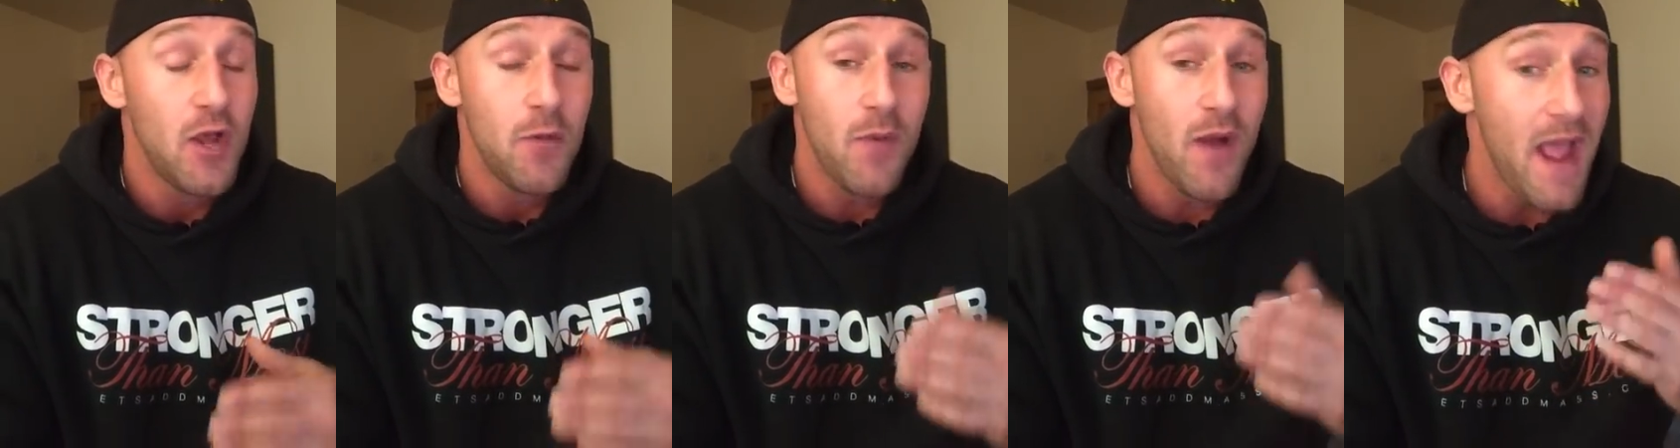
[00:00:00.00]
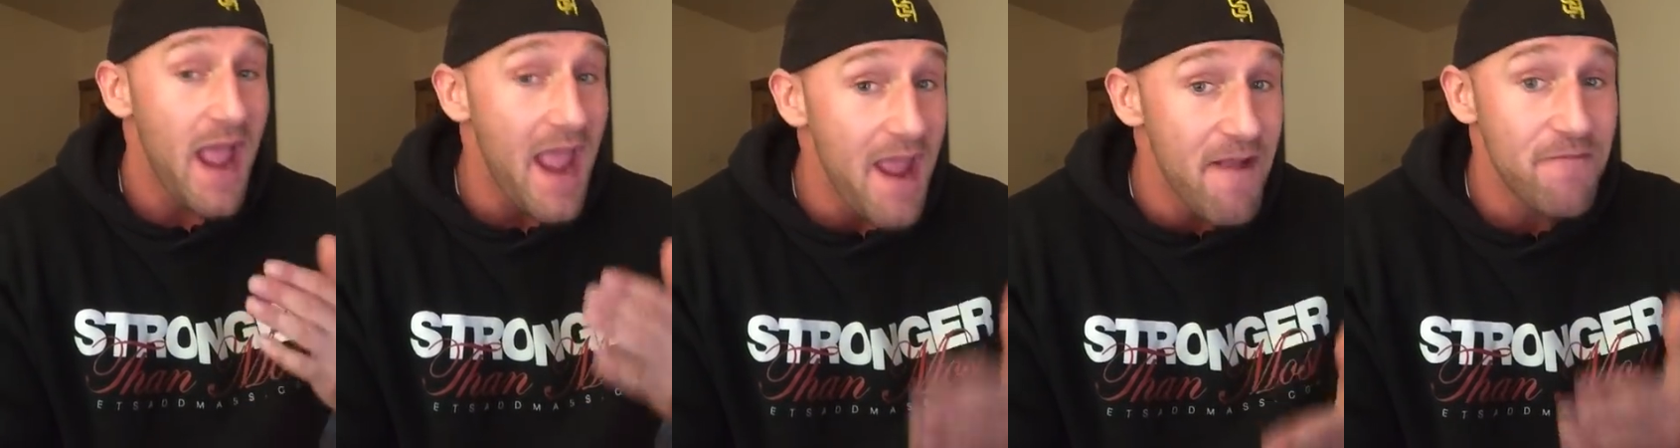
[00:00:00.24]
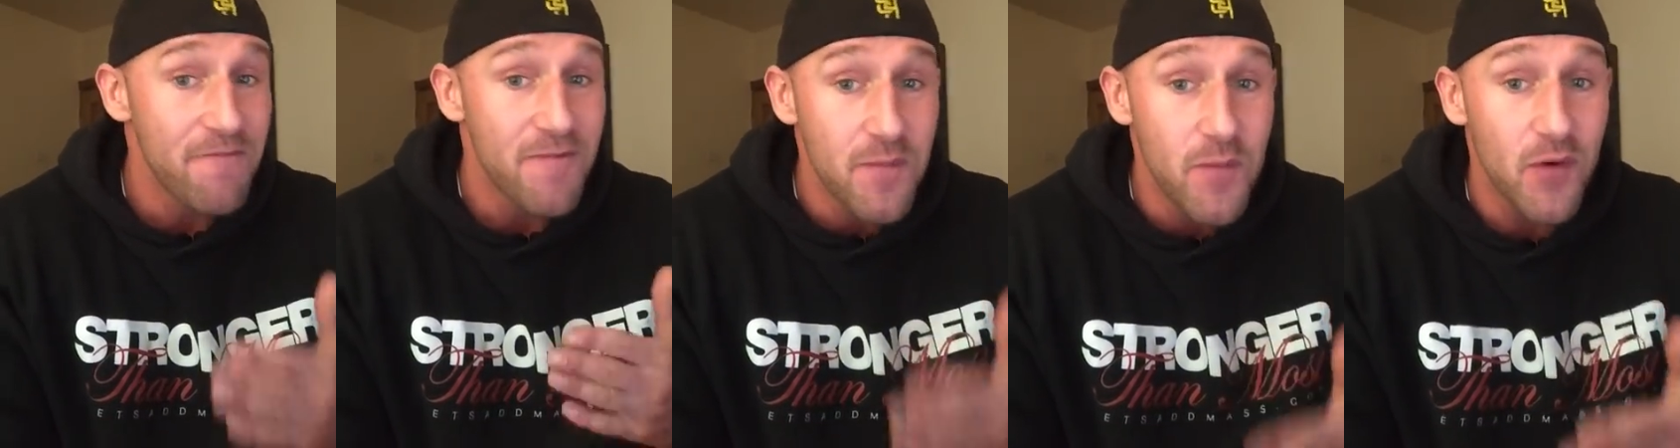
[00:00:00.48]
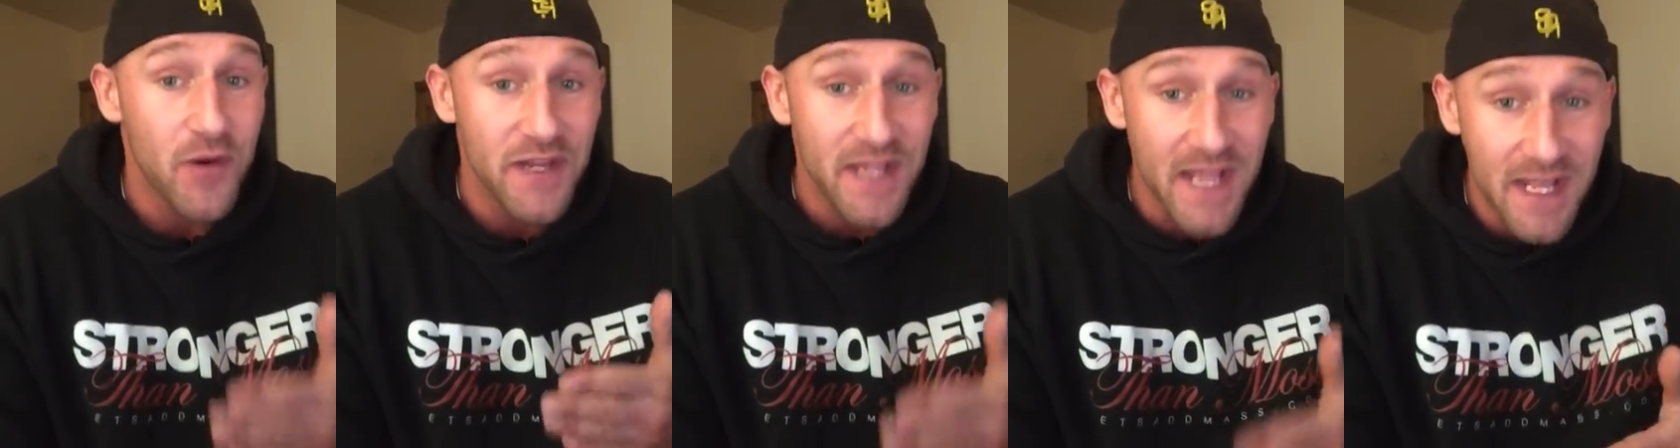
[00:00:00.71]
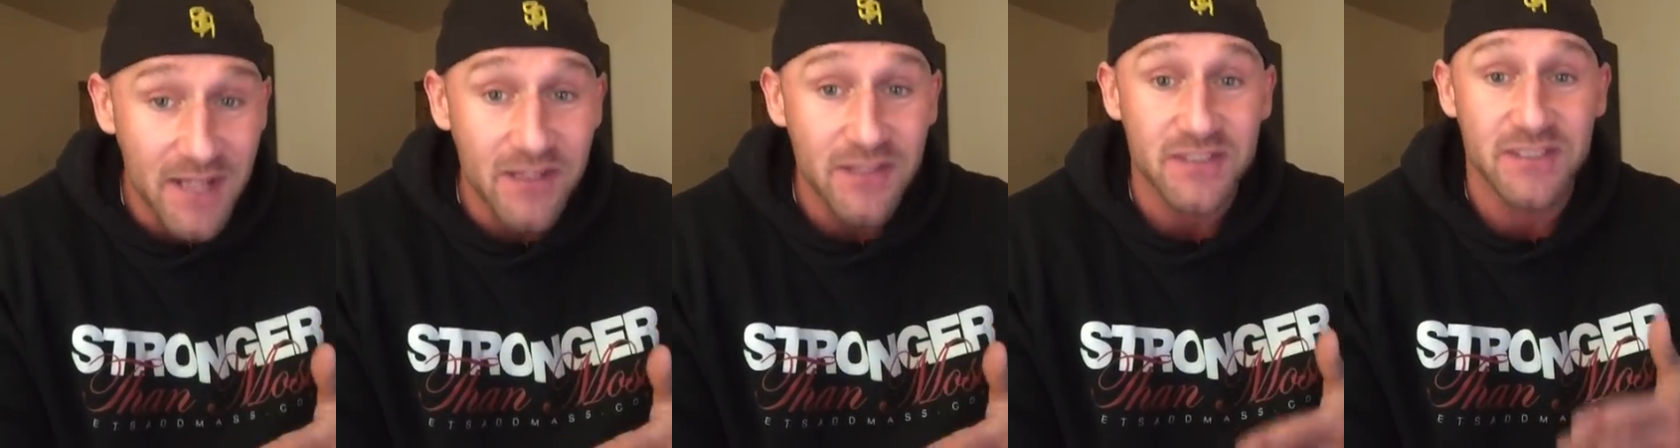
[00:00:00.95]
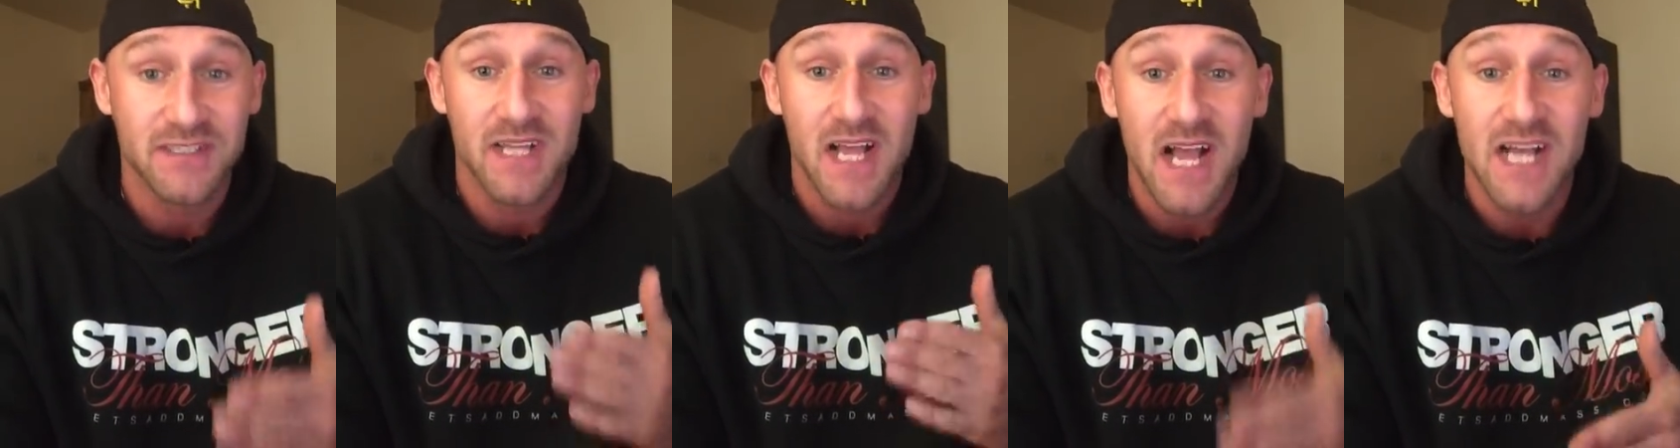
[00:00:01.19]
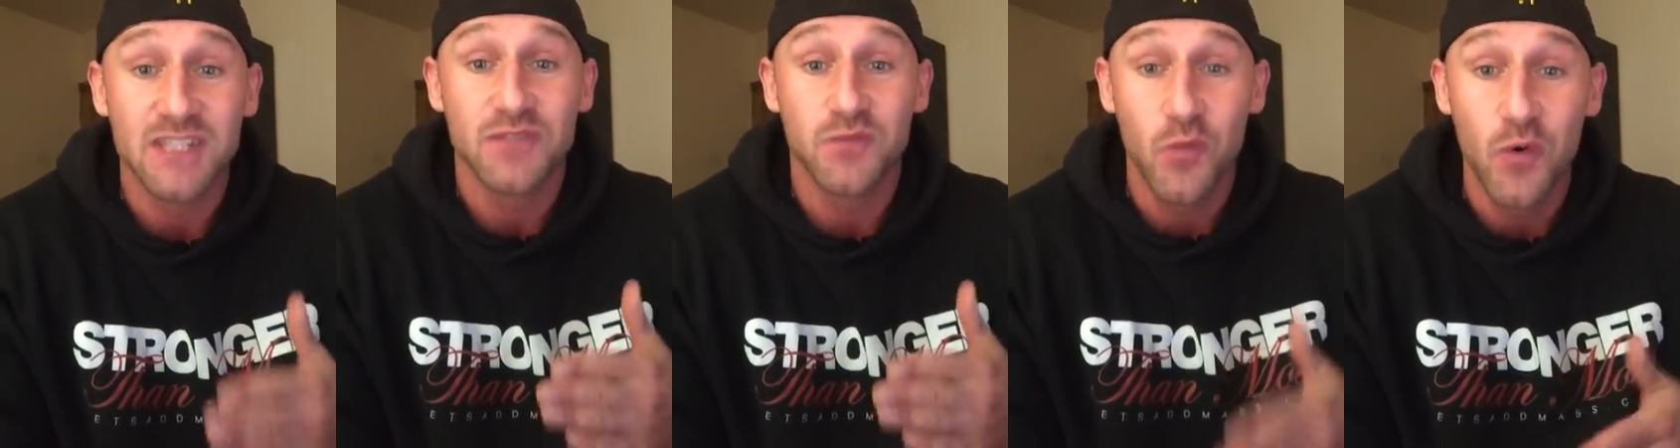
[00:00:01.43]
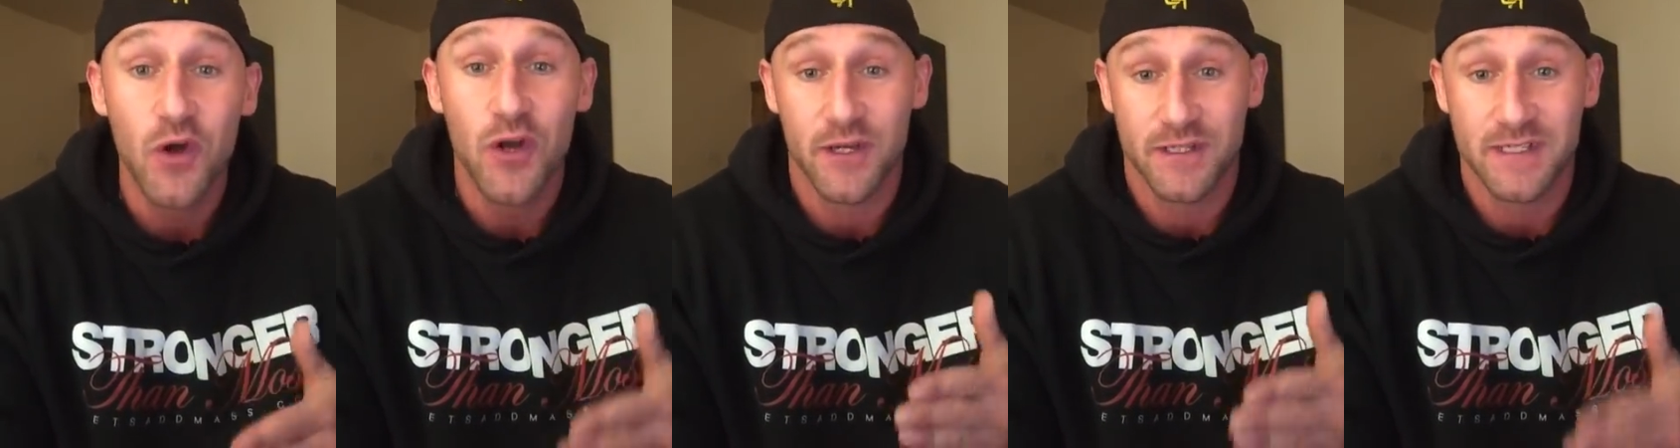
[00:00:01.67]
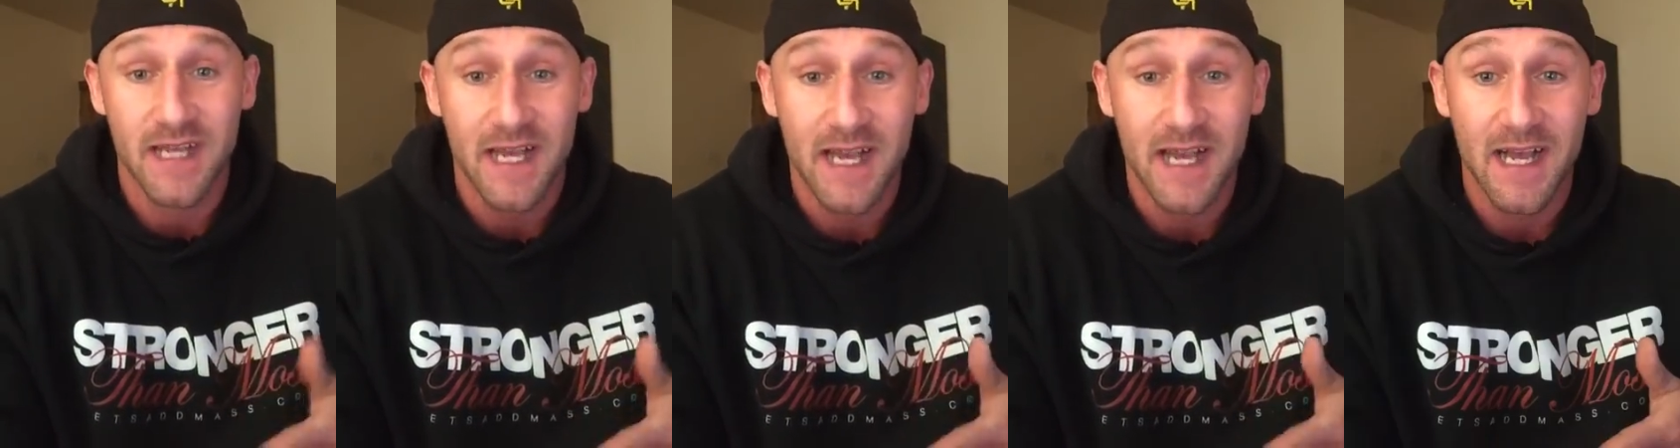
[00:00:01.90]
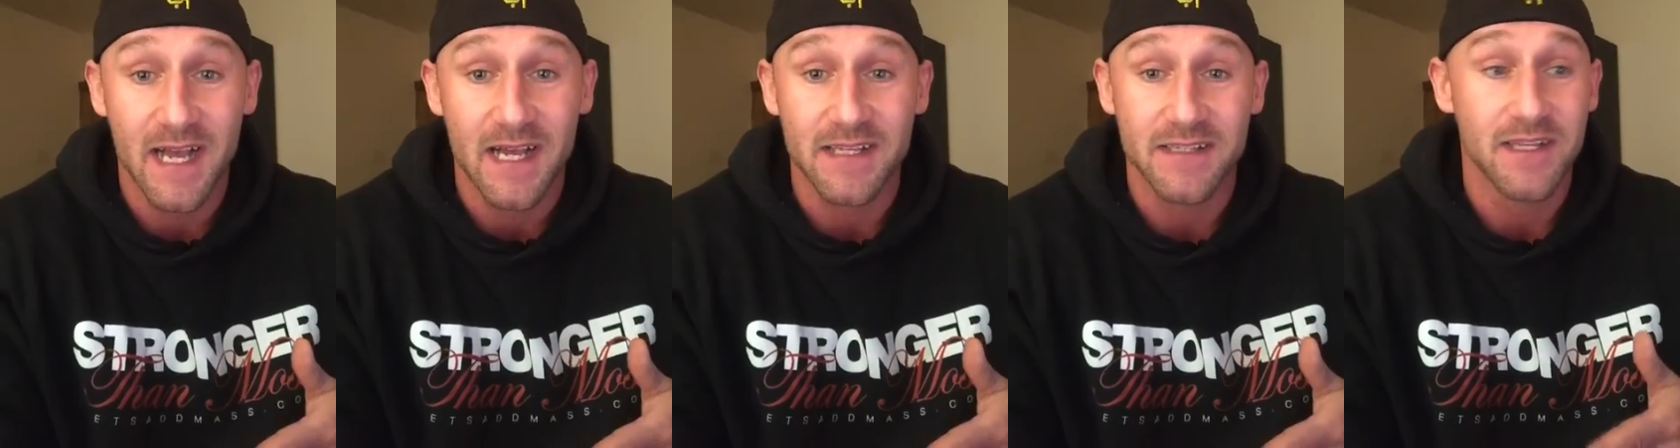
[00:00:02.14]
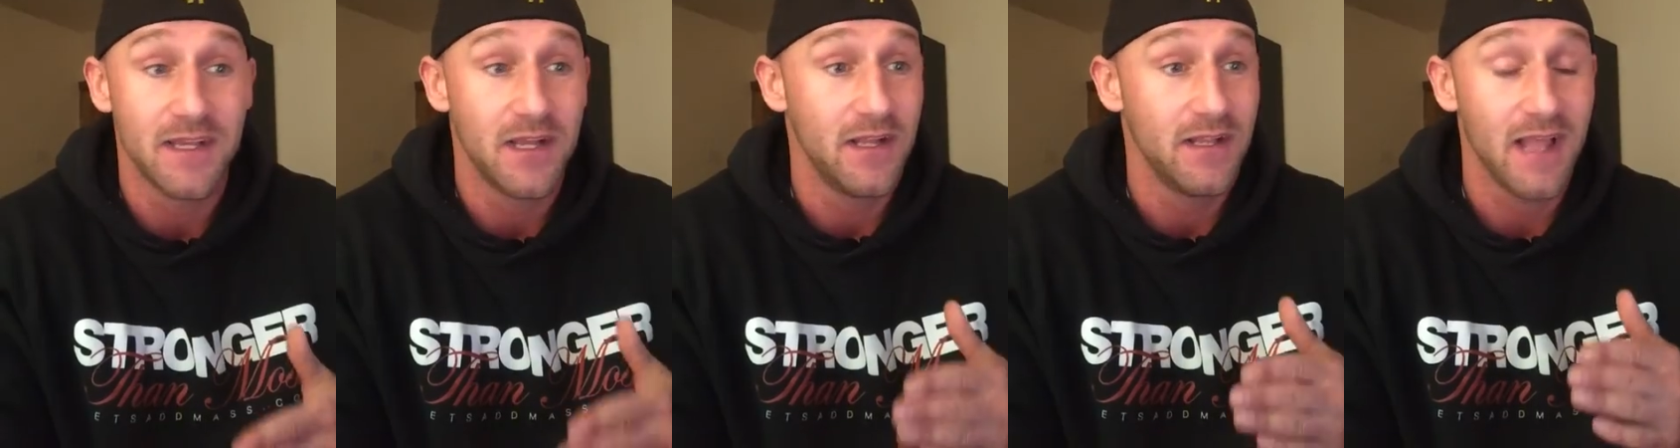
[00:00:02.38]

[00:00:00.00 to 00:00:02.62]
but everybody else has worked hard.